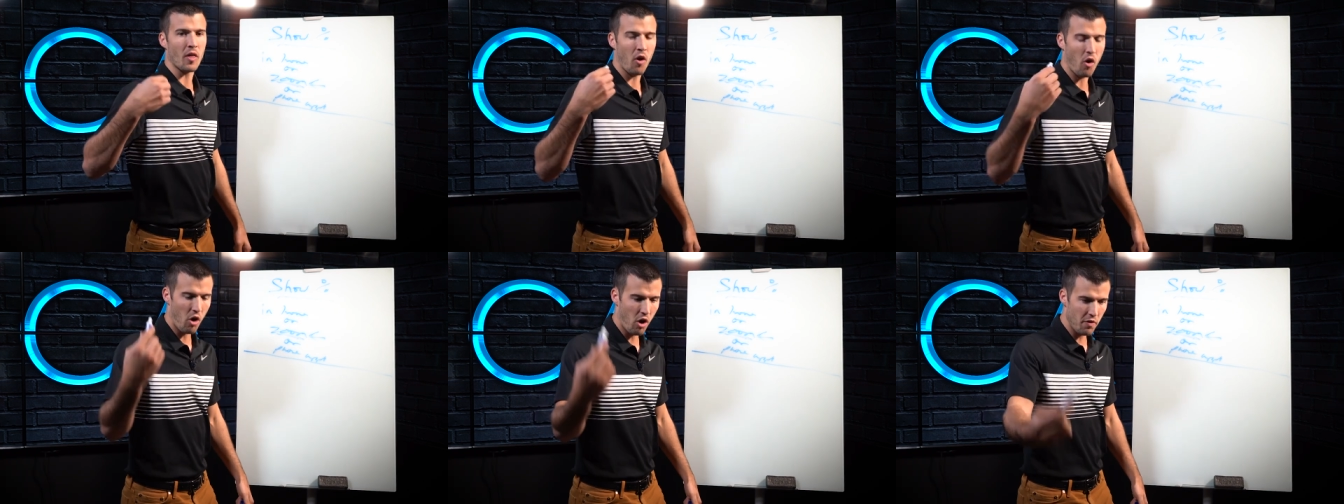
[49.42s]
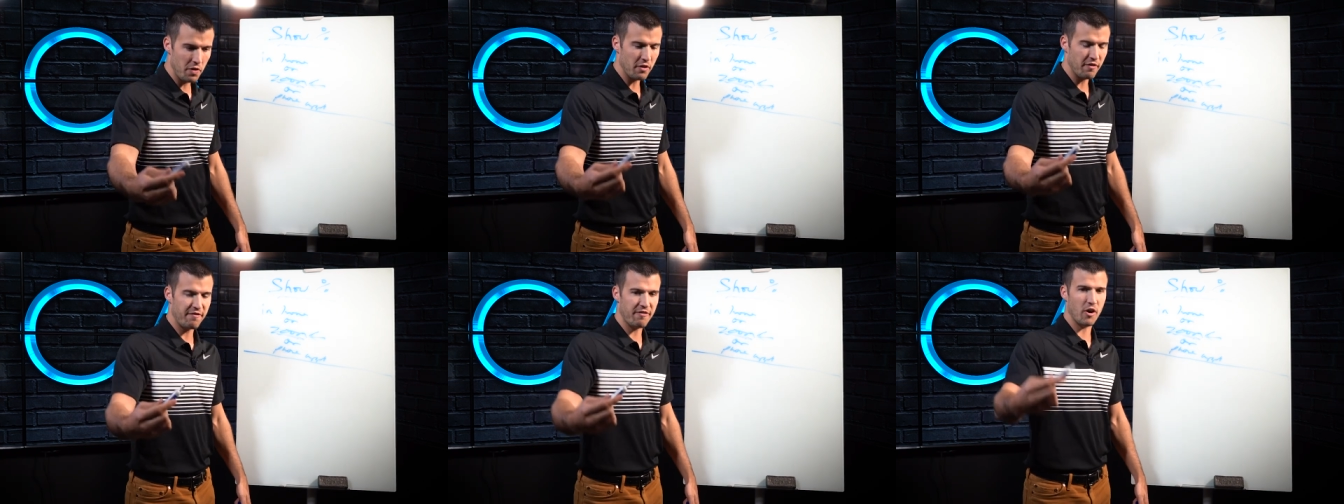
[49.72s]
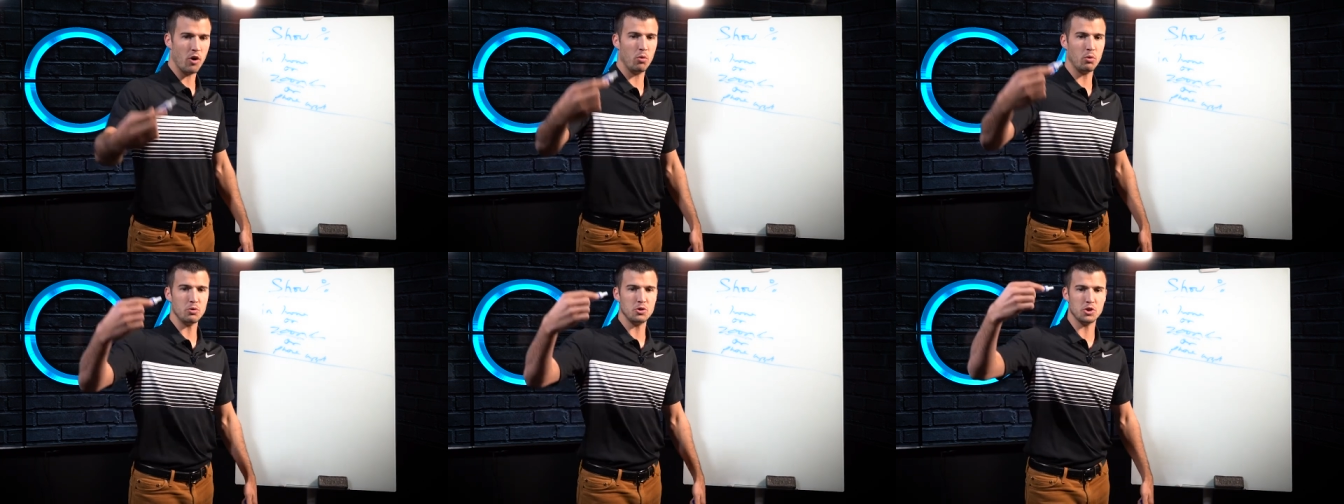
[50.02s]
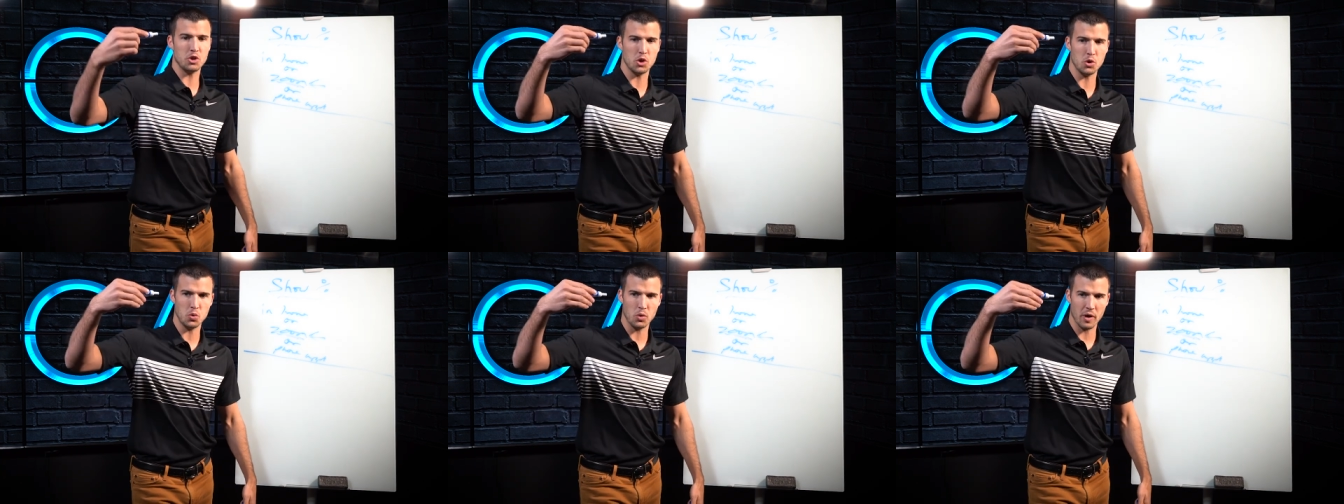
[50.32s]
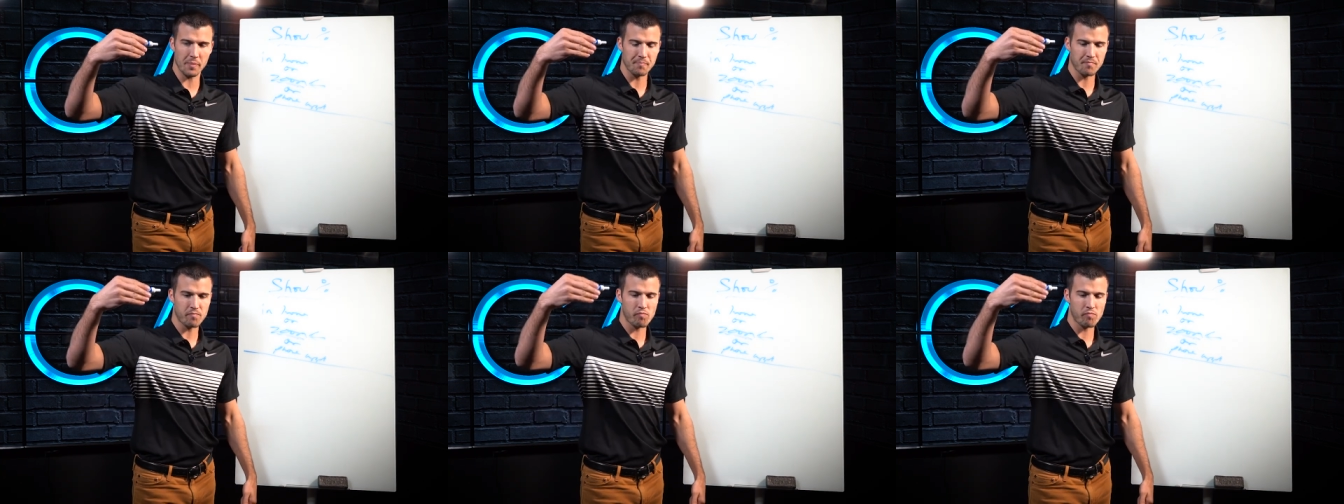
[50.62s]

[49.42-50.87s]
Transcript: on the phone to